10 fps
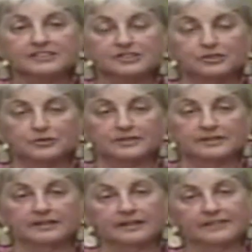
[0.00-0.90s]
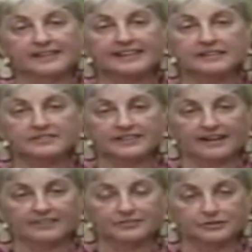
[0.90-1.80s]
do it in the heat of the
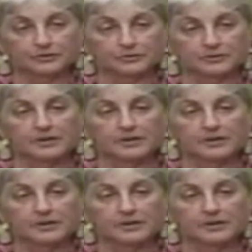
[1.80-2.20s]
afternoon.